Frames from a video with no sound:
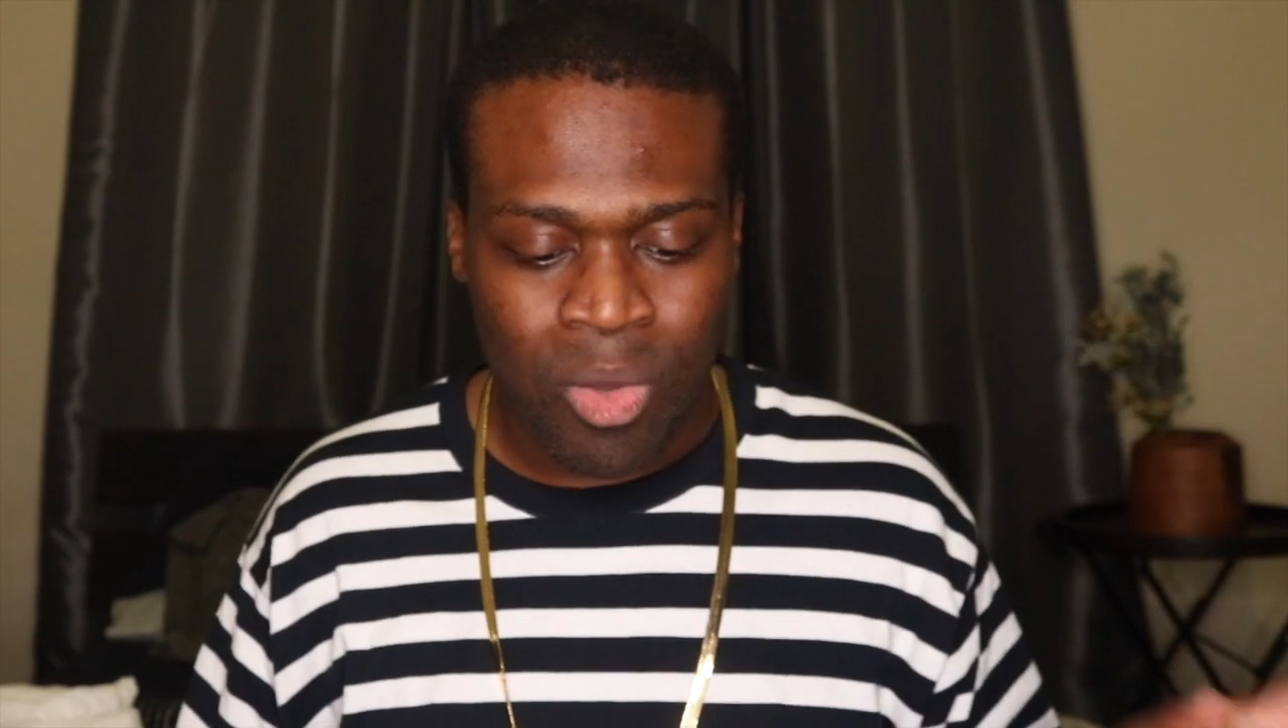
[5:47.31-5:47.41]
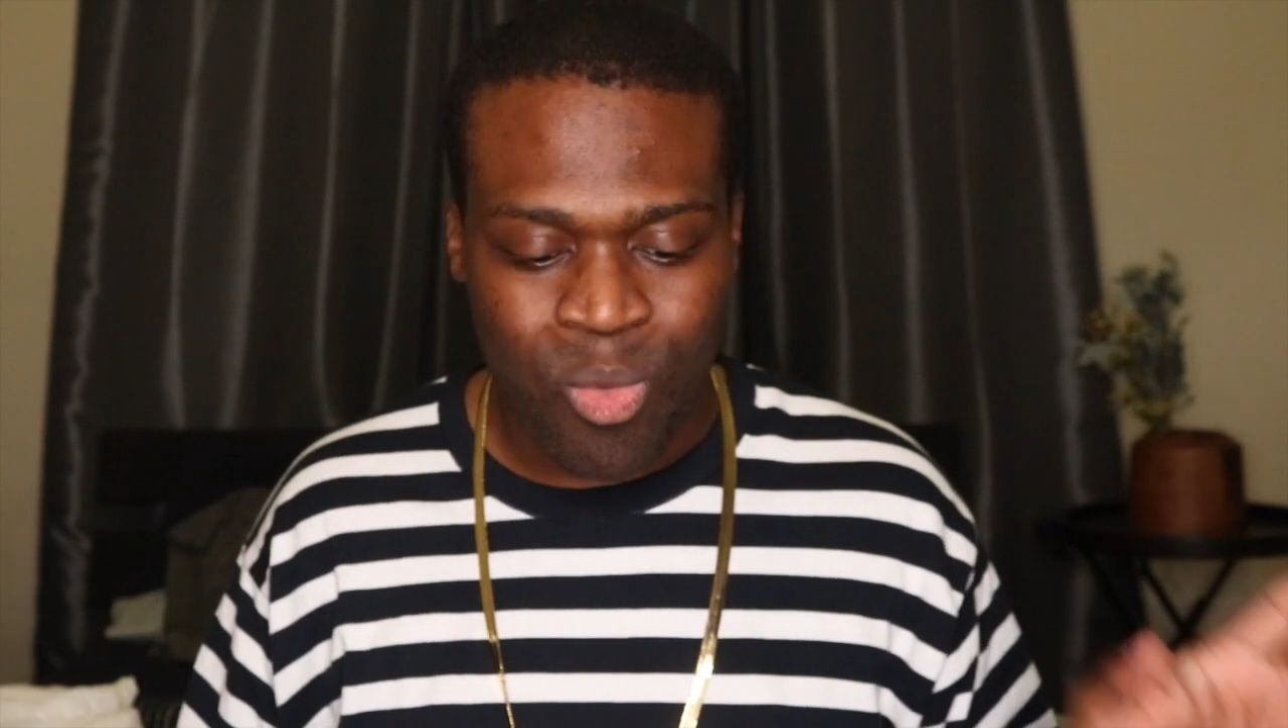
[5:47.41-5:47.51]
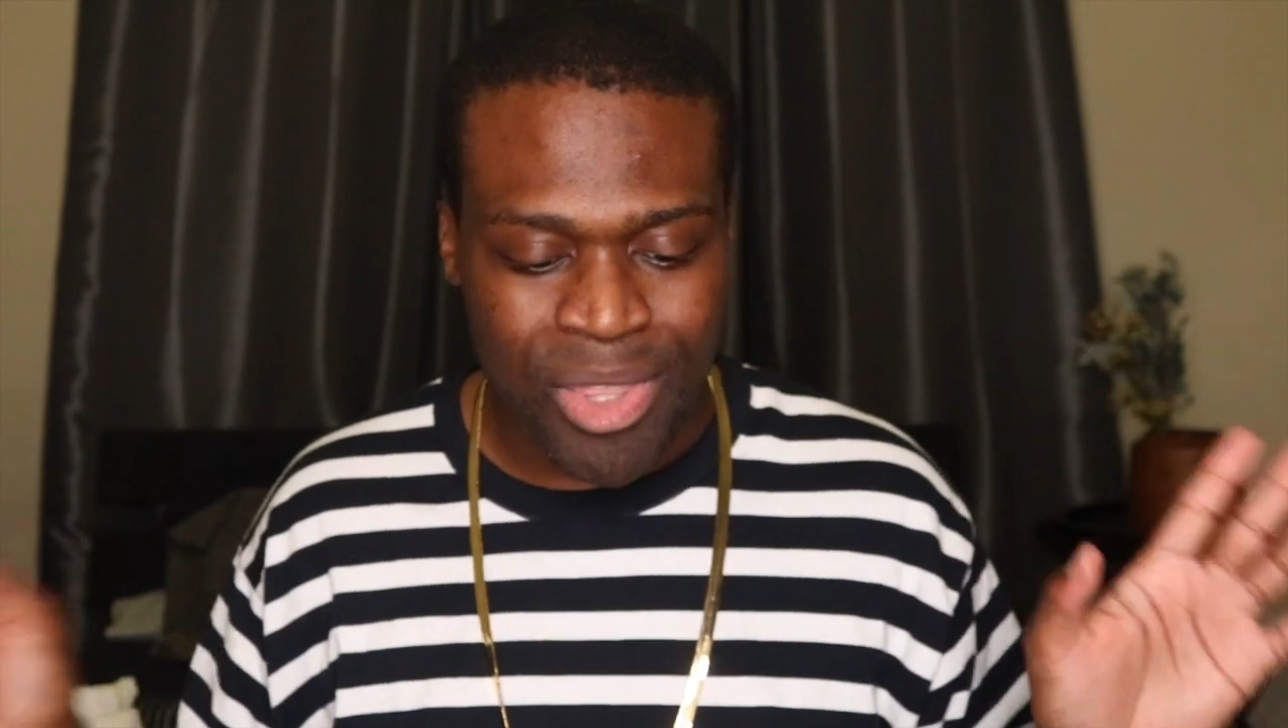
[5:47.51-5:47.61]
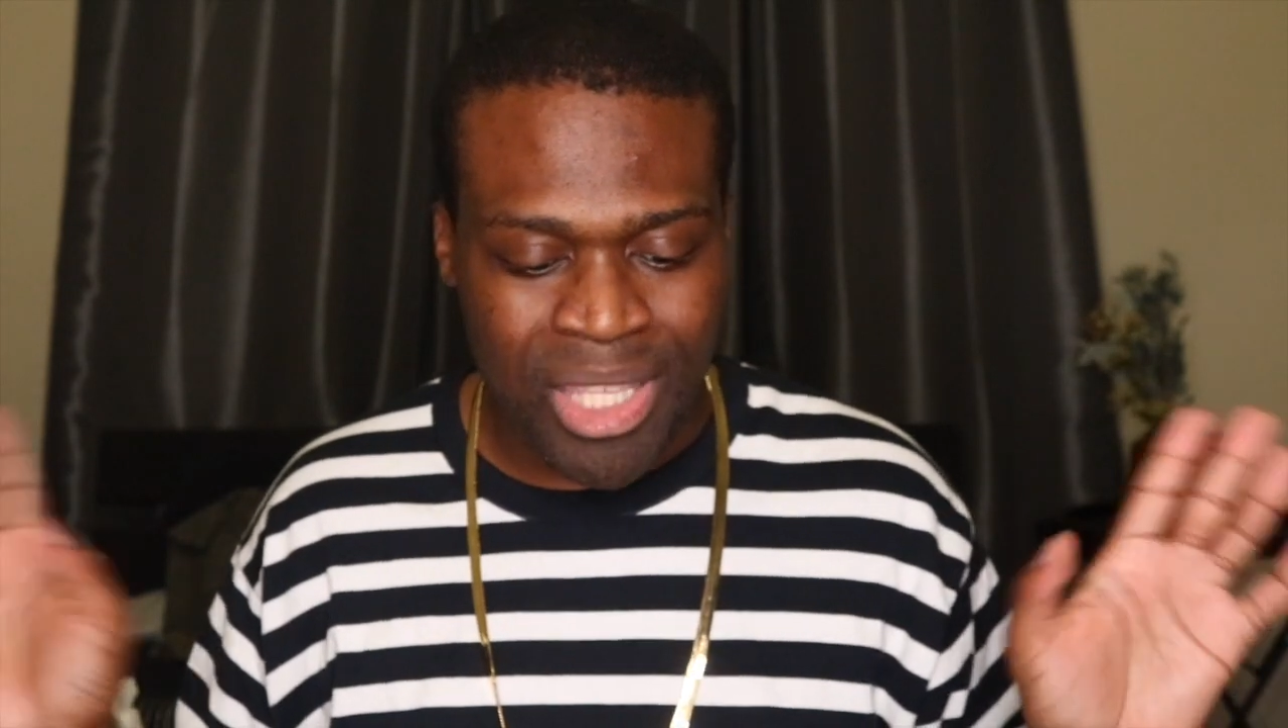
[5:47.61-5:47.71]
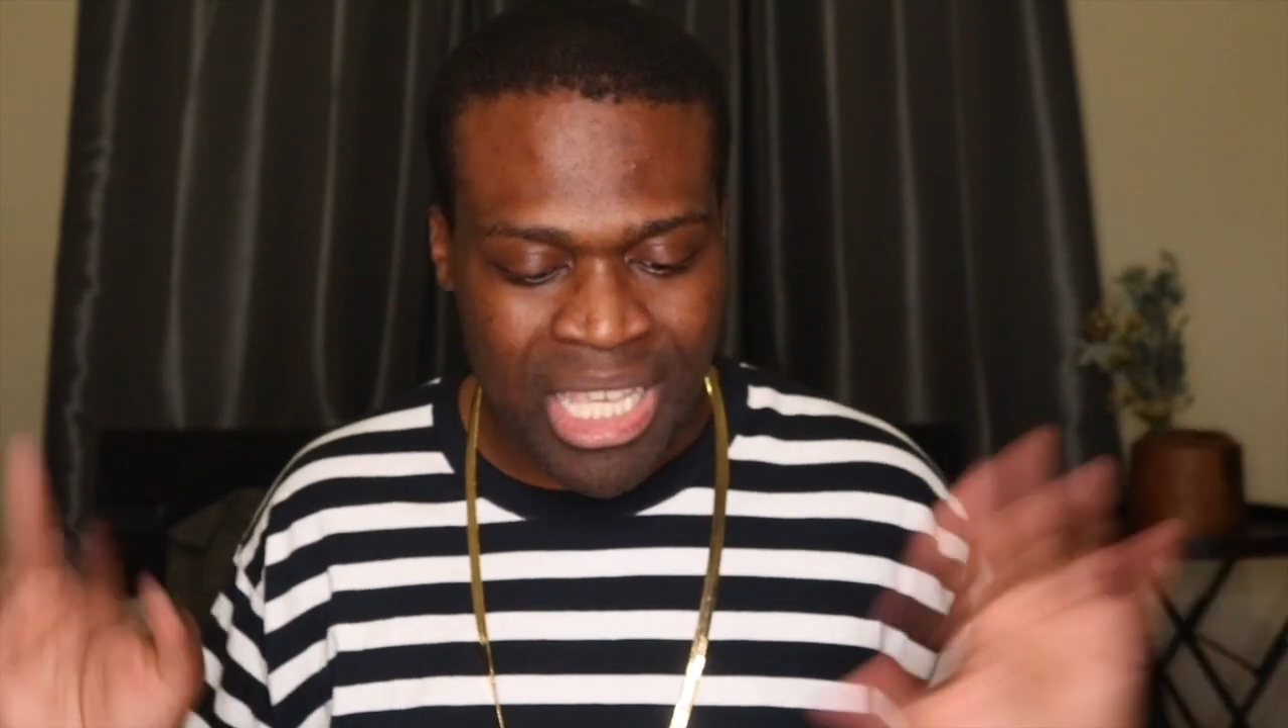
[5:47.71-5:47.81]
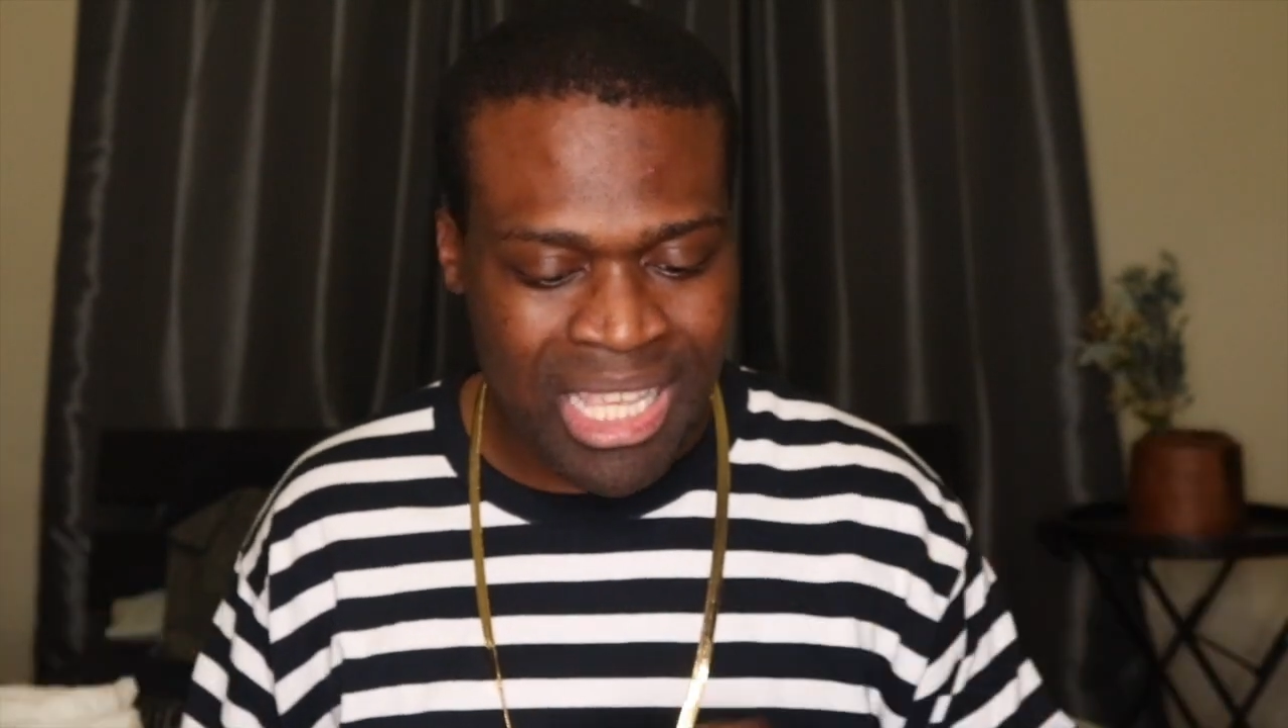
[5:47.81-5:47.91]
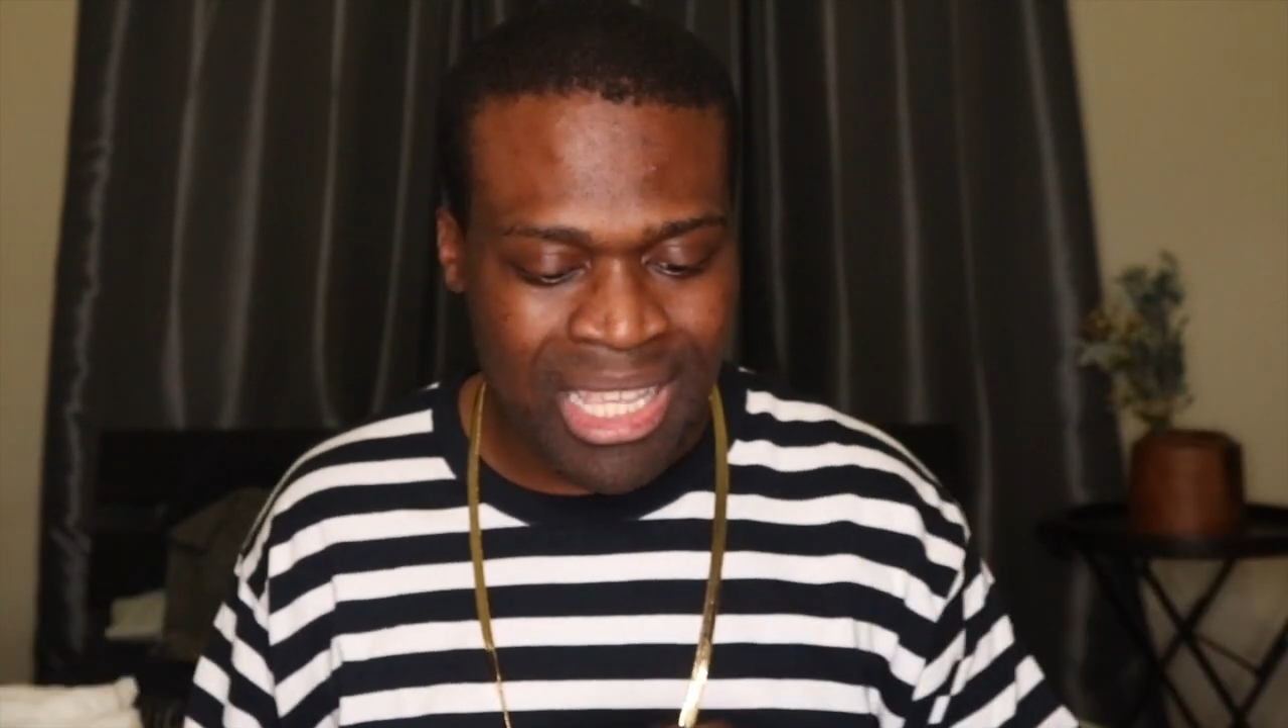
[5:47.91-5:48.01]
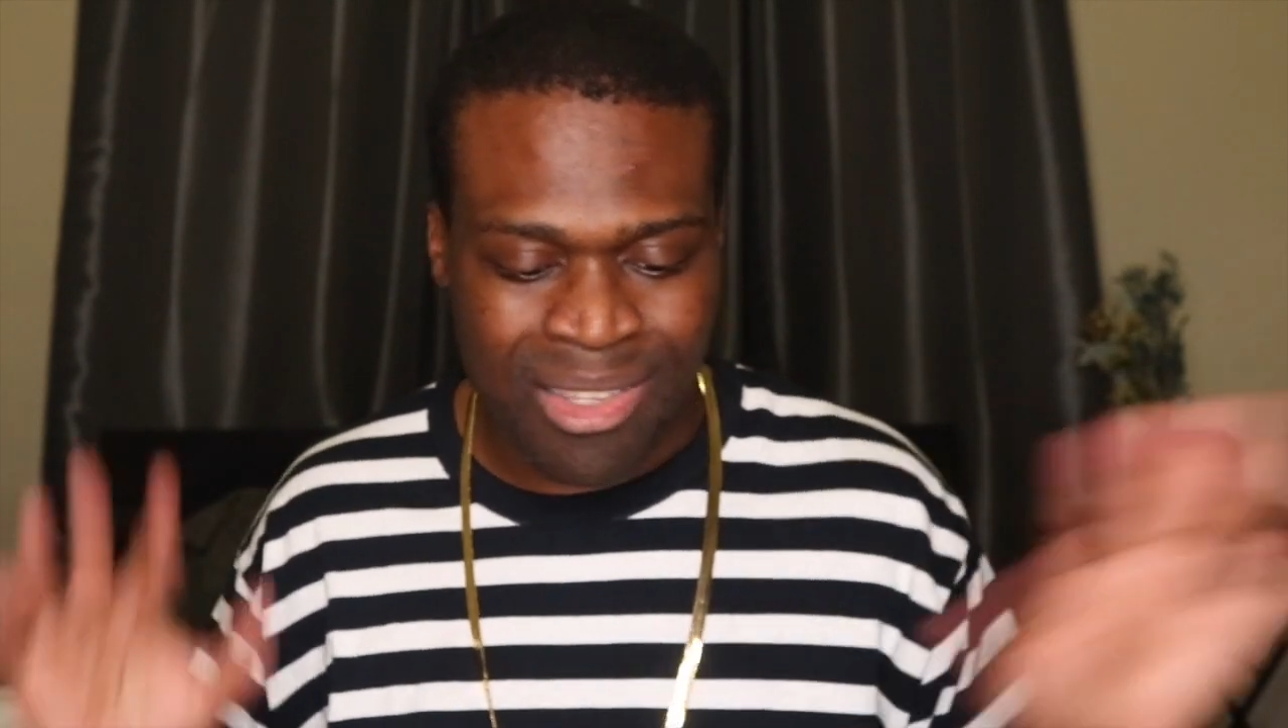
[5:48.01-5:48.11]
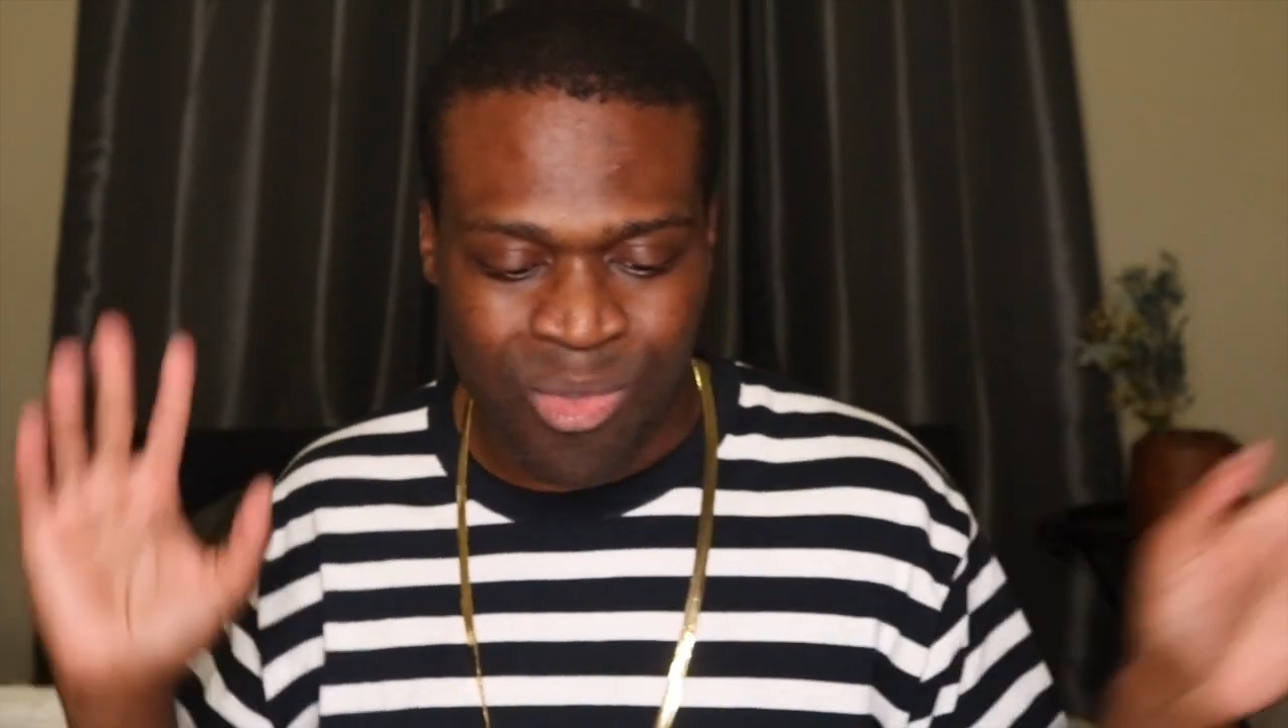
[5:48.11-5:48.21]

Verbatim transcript: with keys